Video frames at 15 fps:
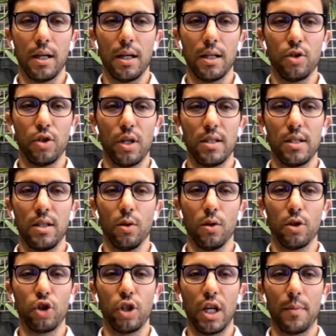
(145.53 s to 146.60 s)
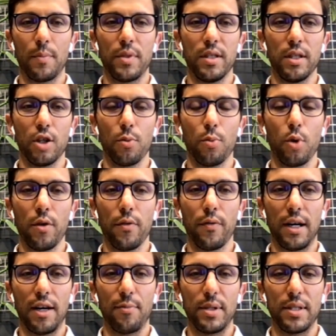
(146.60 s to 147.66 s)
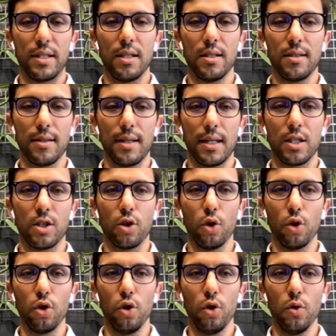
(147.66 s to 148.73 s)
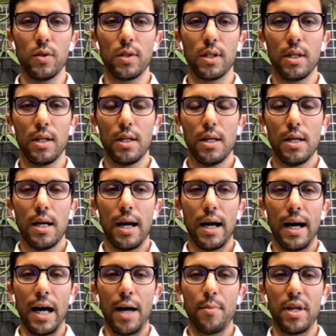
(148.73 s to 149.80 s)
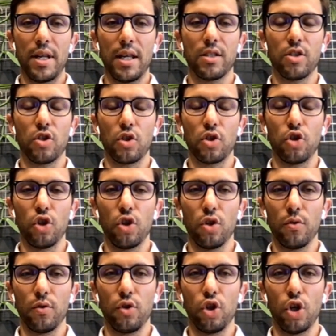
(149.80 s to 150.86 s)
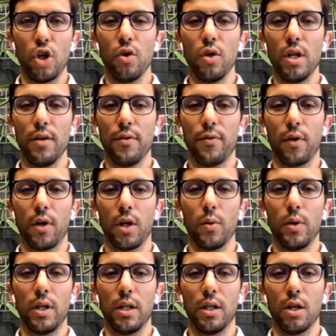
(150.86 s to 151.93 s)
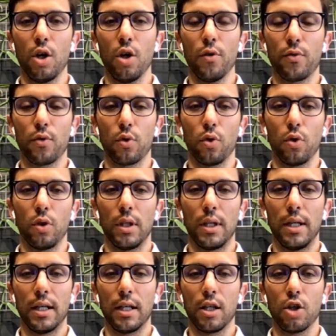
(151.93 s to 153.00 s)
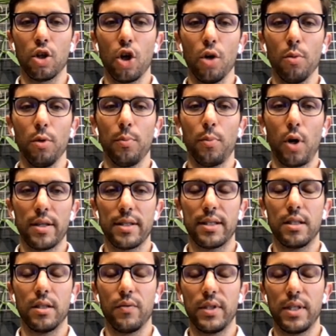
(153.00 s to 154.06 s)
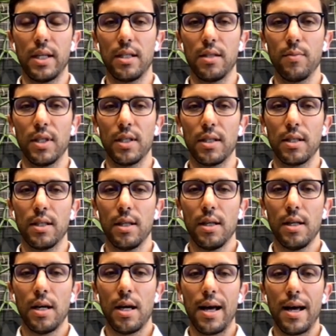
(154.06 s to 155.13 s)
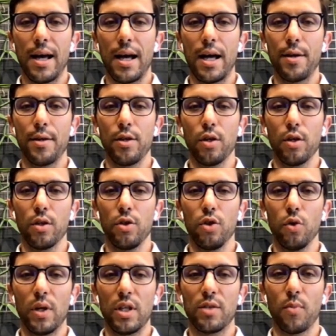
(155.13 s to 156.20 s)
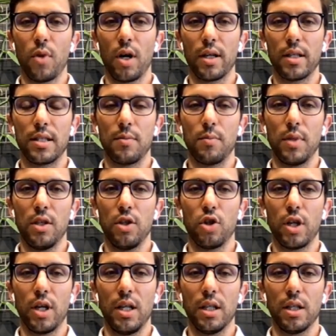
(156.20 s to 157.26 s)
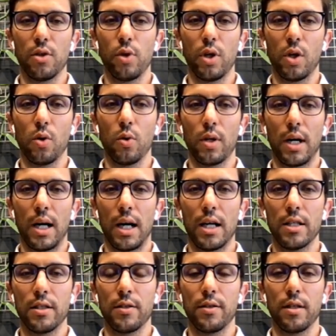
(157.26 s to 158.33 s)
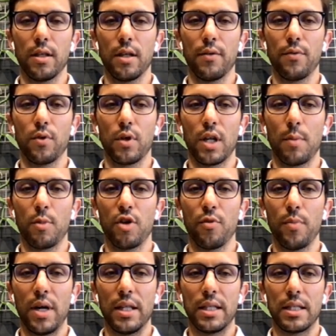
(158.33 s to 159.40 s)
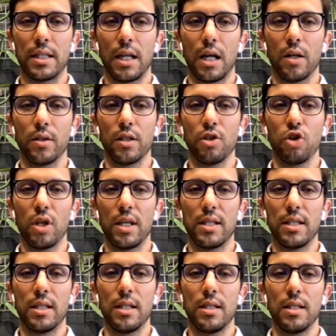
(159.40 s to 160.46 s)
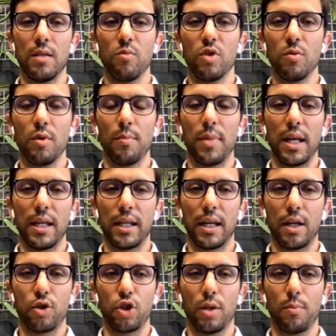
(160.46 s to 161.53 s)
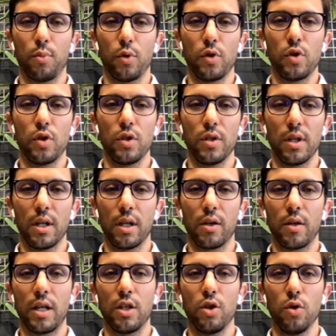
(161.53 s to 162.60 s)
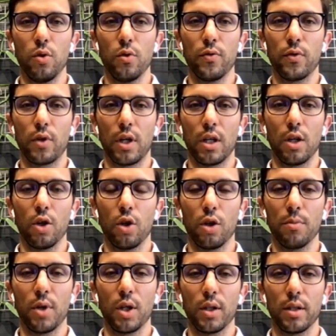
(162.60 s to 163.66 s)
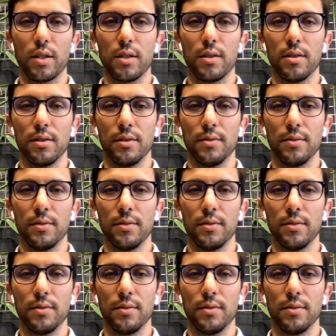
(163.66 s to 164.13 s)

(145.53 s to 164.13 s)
Uh, JSE All Share up 0.5%, so that's good news. Um, and that's just generally following overall uh, global positive sentiment uh, you know, U.S. markets have been trading at record highs uh, for a number of months now, and the JSE seems to be playing catch-up, which is uh, great news for our local market.